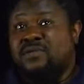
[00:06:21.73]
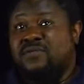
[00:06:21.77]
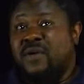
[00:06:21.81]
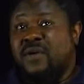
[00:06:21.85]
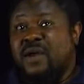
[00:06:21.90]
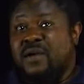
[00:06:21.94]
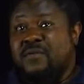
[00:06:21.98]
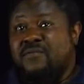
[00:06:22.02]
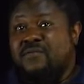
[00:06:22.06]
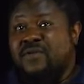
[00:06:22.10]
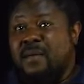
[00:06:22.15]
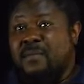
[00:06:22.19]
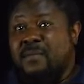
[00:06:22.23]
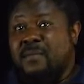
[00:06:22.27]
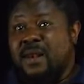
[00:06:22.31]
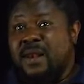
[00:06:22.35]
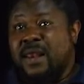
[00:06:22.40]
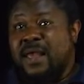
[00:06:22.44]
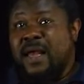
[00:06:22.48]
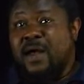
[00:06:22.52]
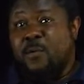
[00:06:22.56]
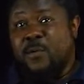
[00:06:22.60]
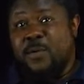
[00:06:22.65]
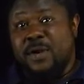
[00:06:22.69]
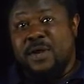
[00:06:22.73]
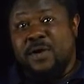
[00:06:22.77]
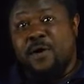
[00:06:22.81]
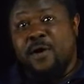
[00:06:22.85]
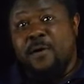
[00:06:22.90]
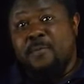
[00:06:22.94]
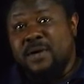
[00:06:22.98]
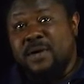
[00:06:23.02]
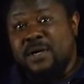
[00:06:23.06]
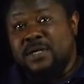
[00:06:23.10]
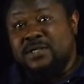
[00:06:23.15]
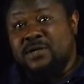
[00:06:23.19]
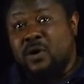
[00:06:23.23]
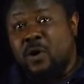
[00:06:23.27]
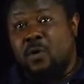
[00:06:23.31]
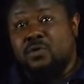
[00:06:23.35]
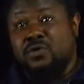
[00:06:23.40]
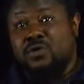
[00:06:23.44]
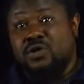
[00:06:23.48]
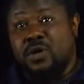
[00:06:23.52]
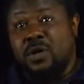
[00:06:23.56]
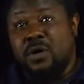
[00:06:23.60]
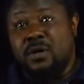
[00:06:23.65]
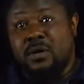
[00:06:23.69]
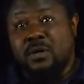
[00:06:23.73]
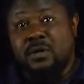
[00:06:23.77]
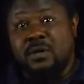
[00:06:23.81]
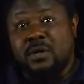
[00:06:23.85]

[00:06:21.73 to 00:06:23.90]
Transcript: very familiar with the company's culture,